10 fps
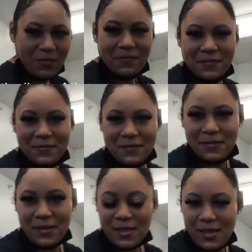But just
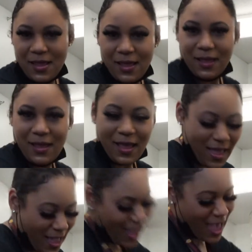finished bread
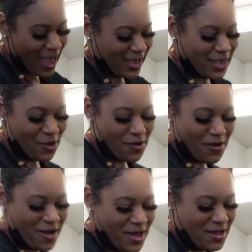lashes. Hey
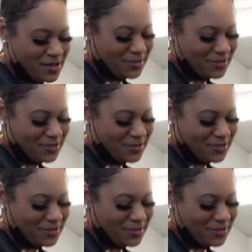y'all.